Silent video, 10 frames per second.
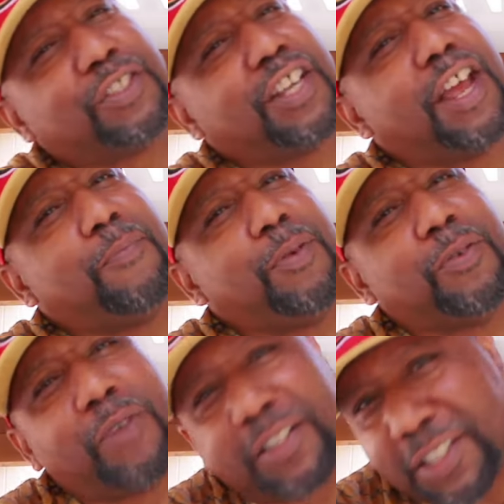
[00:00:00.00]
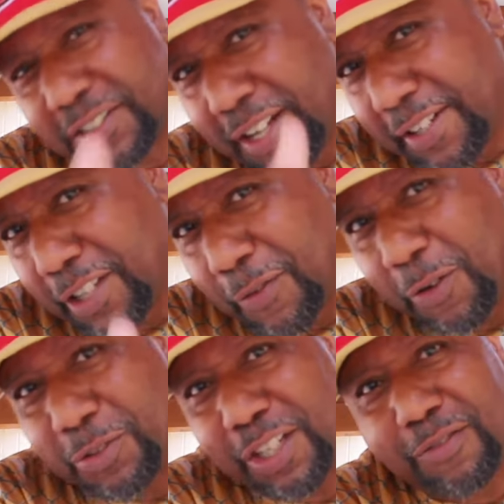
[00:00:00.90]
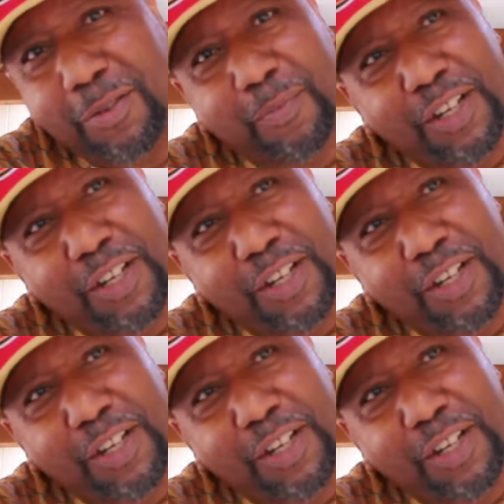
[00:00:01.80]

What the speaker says: the same people watching the same stuff on TV and